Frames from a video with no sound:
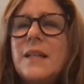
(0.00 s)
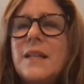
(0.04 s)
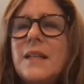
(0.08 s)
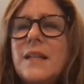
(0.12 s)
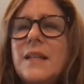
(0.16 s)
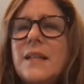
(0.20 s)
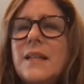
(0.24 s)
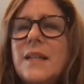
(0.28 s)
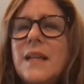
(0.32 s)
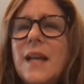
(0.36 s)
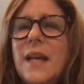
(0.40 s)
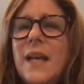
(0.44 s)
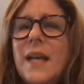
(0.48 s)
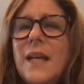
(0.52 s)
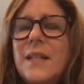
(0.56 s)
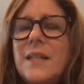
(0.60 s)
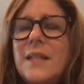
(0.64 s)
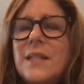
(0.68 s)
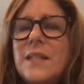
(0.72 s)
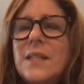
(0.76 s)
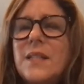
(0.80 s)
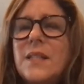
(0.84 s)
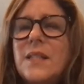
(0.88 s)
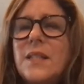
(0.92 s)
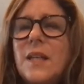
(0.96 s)
has
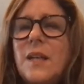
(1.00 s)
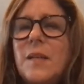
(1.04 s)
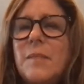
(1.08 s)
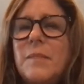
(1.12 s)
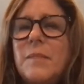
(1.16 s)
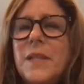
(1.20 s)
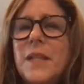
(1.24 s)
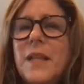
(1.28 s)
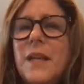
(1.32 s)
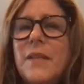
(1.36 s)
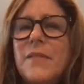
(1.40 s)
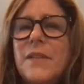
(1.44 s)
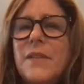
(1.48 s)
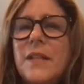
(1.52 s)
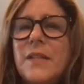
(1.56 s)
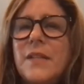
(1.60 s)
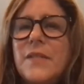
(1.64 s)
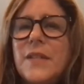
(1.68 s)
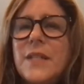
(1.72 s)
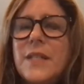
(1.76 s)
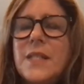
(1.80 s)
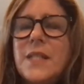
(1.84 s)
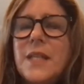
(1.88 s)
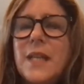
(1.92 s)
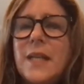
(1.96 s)
some level of
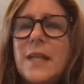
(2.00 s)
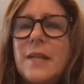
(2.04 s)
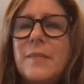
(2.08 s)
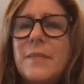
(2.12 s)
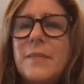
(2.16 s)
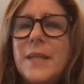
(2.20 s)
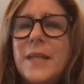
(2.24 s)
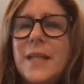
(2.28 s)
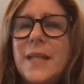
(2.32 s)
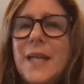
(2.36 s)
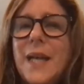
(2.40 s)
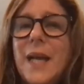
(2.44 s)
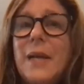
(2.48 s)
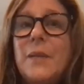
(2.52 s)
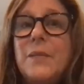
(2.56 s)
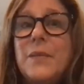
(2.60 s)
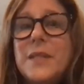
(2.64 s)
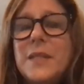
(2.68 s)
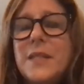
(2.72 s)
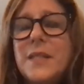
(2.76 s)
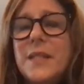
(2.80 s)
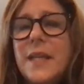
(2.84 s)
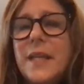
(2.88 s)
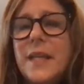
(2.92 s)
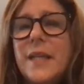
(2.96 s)
excitement. And I would
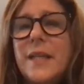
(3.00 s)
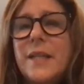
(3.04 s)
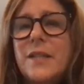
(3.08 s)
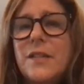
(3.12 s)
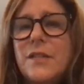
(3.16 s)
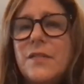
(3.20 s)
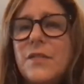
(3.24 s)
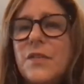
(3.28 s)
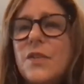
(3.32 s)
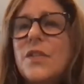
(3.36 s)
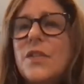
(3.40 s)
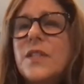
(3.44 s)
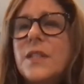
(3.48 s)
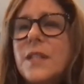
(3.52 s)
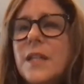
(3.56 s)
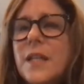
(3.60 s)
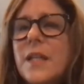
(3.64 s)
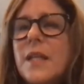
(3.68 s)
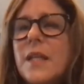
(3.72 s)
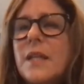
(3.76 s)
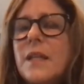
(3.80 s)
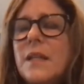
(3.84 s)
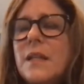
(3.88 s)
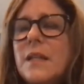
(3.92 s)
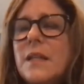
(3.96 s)
say
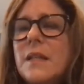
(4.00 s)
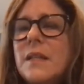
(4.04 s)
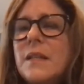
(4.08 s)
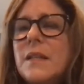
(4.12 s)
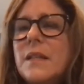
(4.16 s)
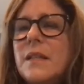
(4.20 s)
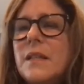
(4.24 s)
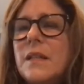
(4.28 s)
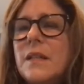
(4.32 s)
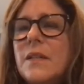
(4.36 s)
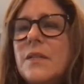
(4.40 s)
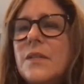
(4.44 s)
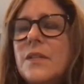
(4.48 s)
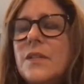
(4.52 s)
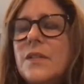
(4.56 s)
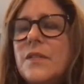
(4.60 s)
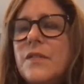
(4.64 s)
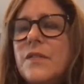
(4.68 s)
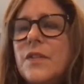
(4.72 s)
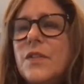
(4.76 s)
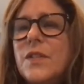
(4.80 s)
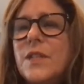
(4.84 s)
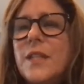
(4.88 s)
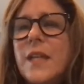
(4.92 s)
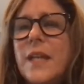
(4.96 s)
diversity, and
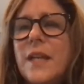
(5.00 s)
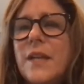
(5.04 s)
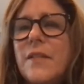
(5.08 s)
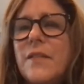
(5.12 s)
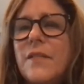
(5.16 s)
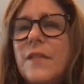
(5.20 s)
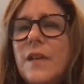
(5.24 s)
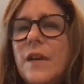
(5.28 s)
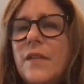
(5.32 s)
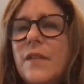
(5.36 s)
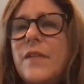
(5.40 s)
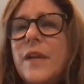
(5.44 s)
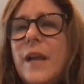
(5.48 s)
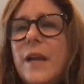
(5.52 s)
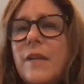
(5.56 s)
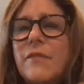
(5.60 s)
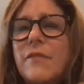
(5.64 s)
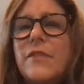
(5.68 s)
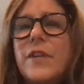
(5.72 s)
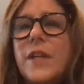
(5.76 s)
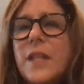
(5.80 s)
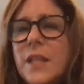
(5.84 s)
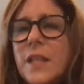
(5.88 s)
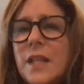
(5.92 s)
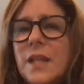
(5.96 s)
diversity of
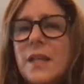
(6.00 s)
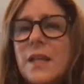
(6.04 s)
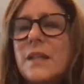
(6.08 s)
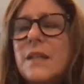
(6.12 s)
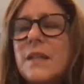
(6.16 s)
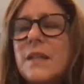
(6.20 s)
everything.